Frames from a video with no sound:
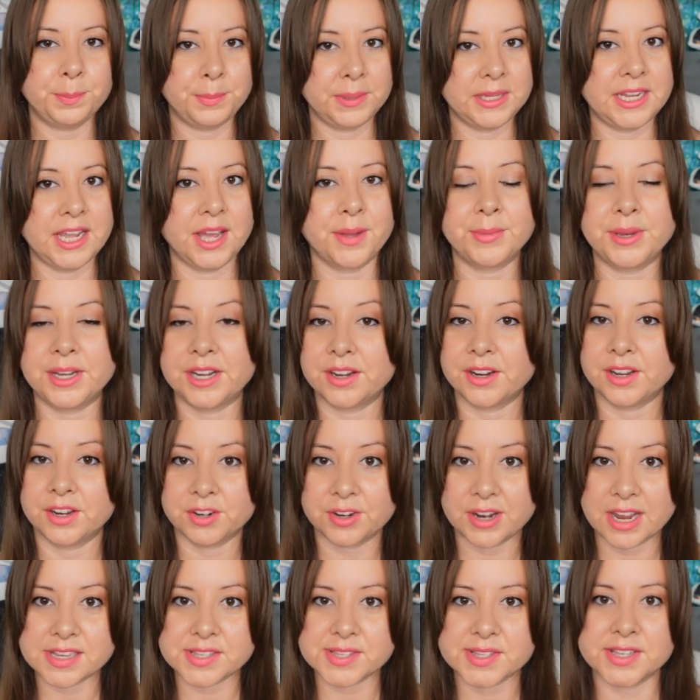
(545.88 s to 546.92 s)
becoming
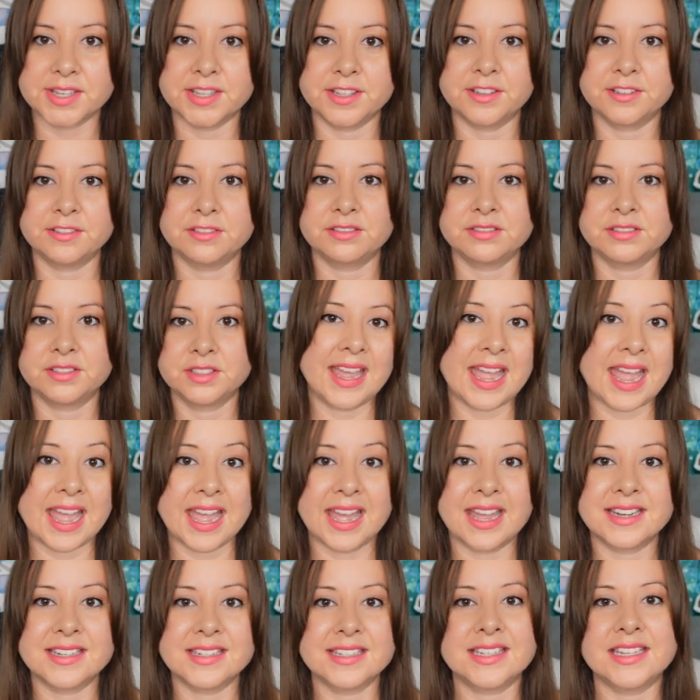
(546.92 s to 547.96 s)
aggressive,
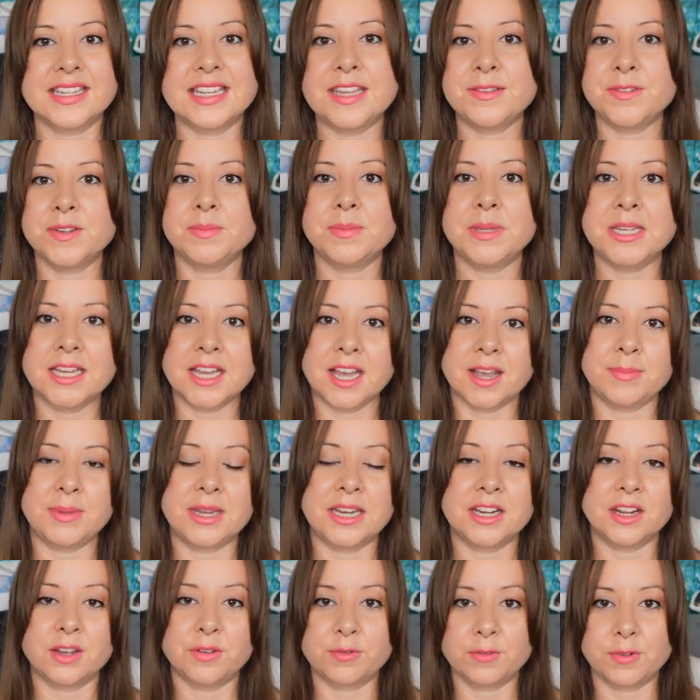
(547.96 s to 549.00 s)
and even
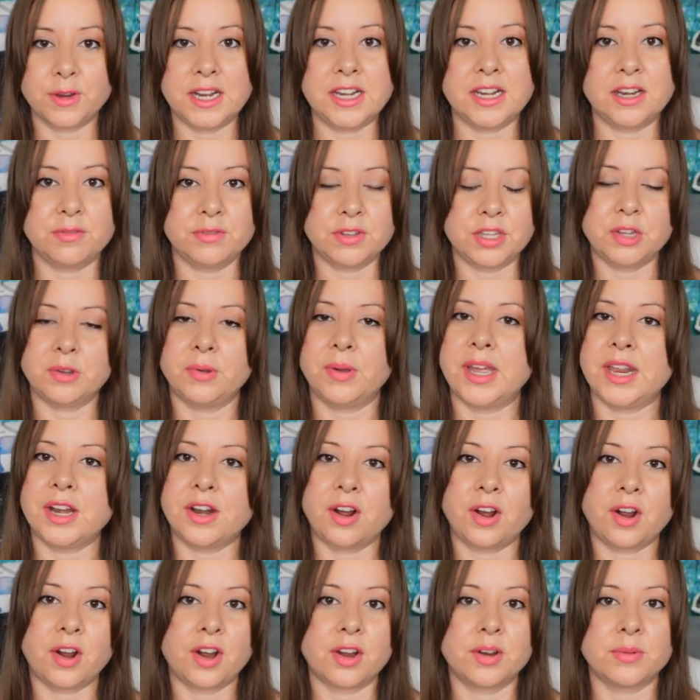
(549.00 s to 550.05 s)
becoming afraid of you. It
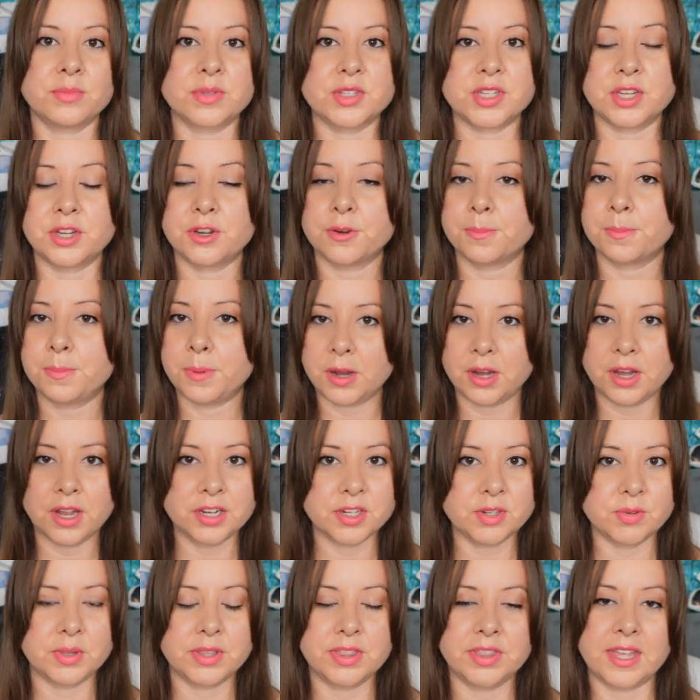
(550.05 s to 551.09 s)
harms your
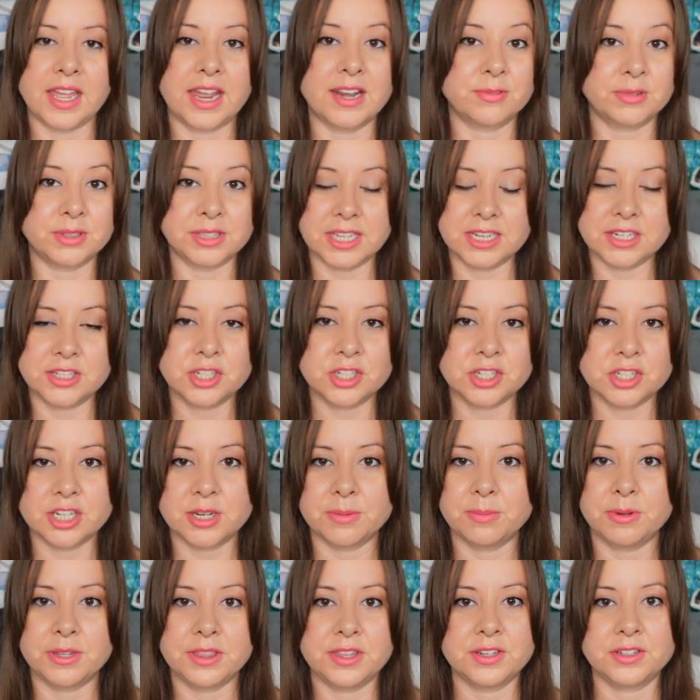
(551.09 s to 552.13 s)
bond with and
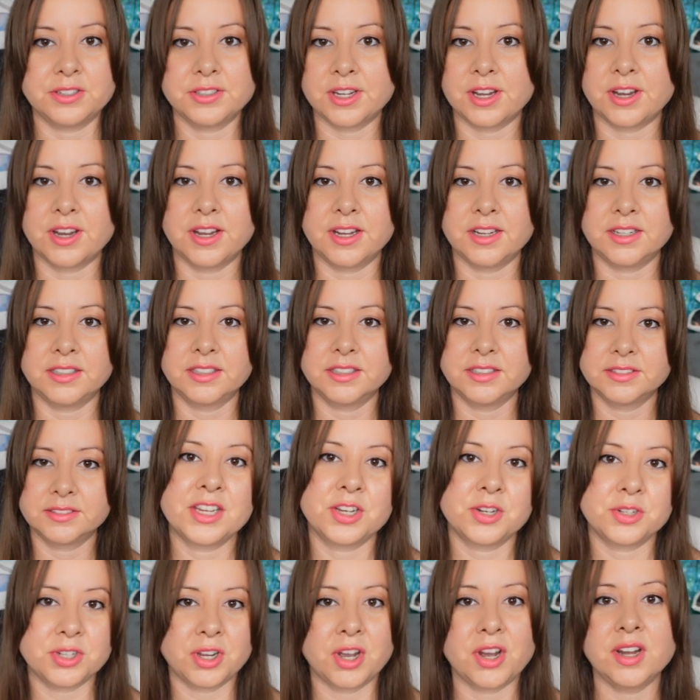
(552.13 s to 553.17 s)
relationship with your dog.
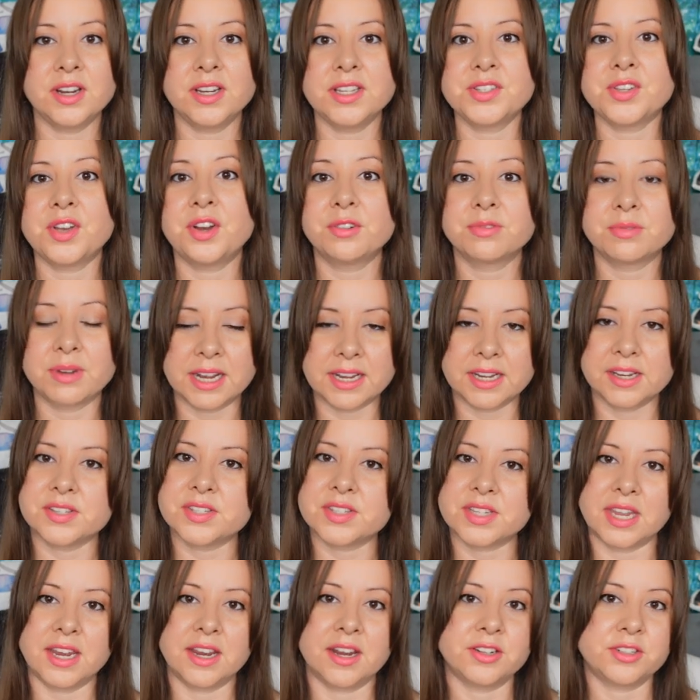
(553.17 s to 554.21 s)
Your dog is already
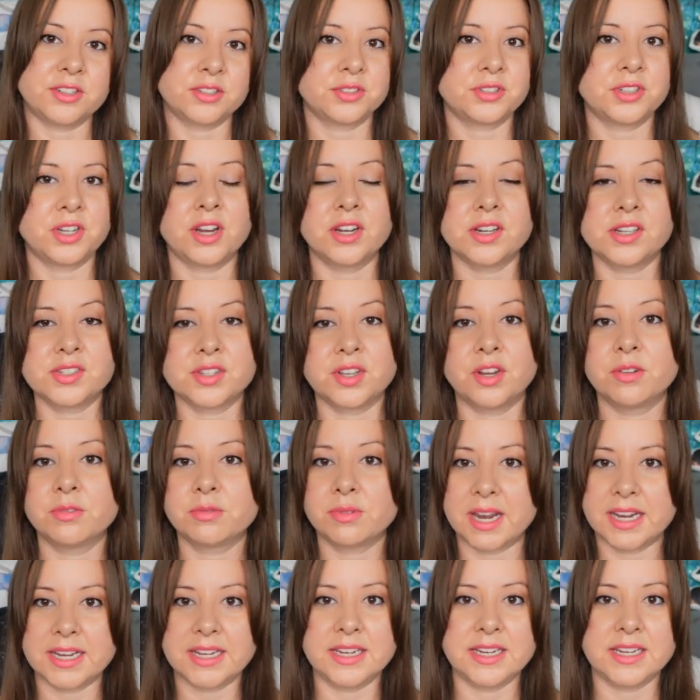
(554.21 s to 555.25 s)
scared. Your dog is
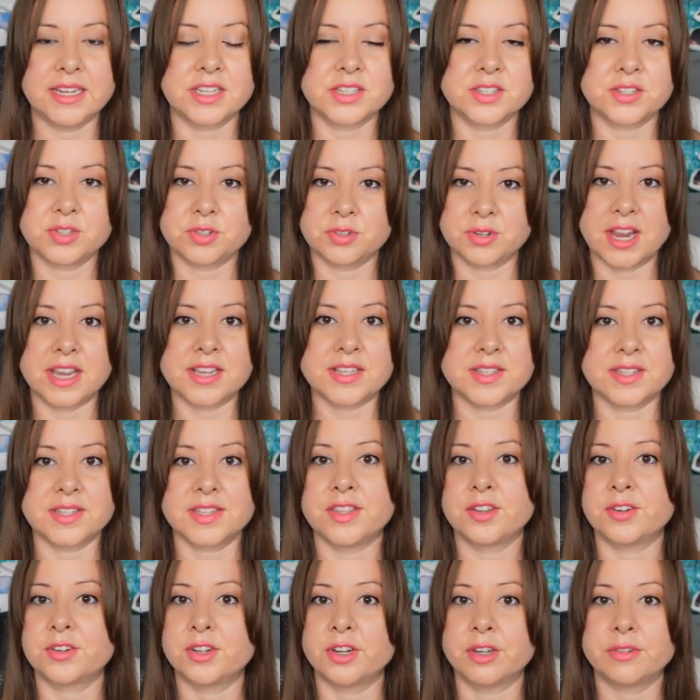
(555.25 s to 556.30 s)
already stressed.
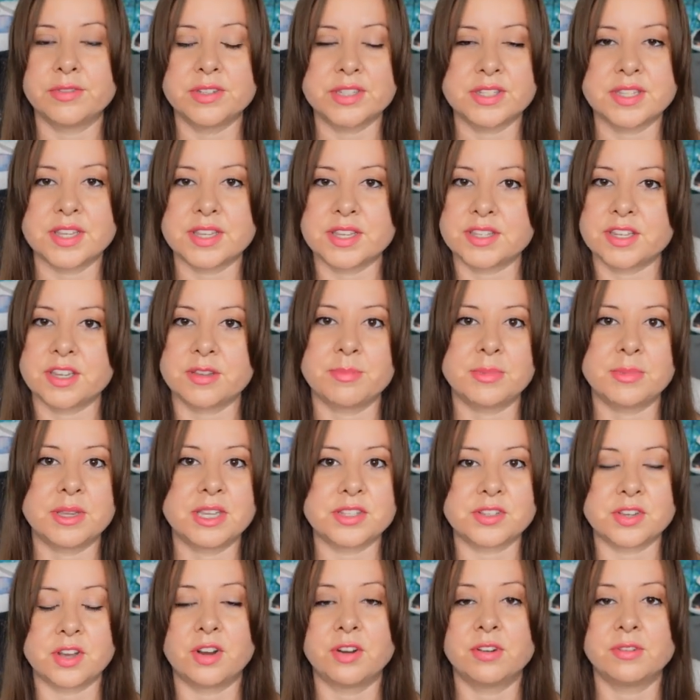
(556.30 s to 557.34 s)
Their nervous system
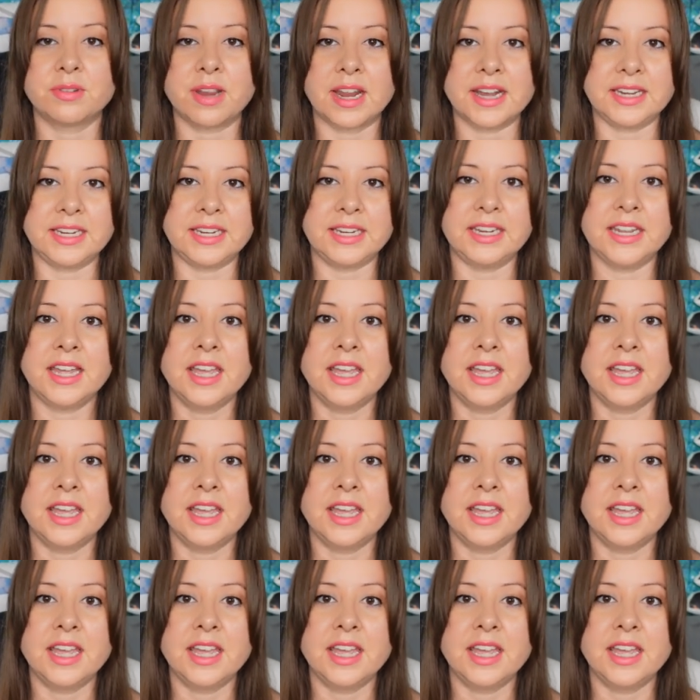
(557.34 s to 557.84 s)
is already